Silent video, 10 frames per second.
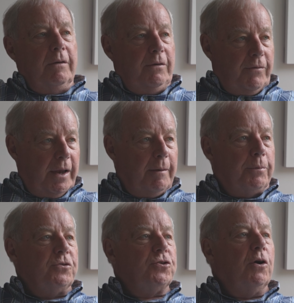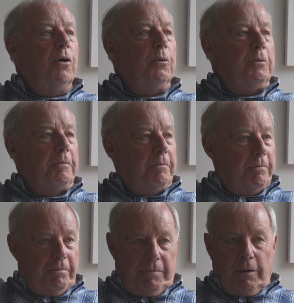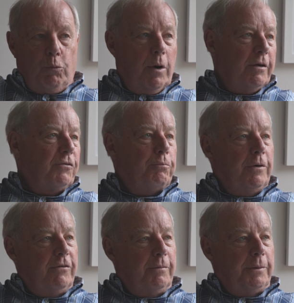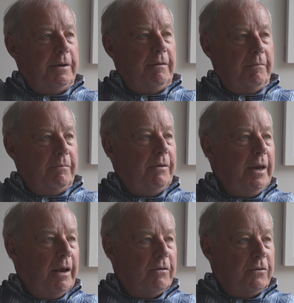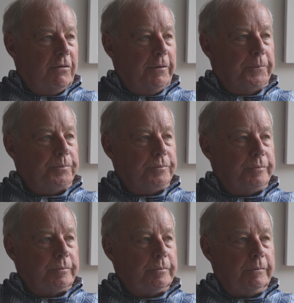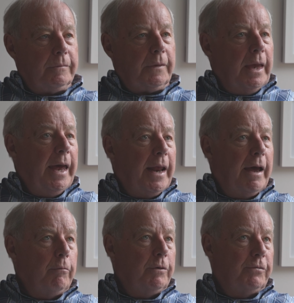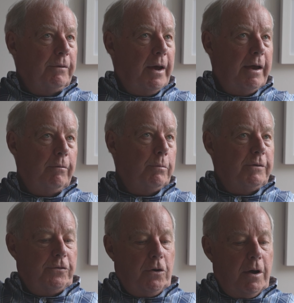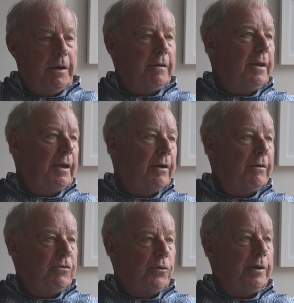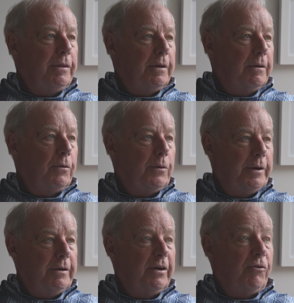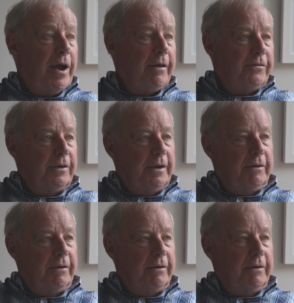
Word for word: develop a show that was principally teenagers? And I was I was not here during the early Degrassi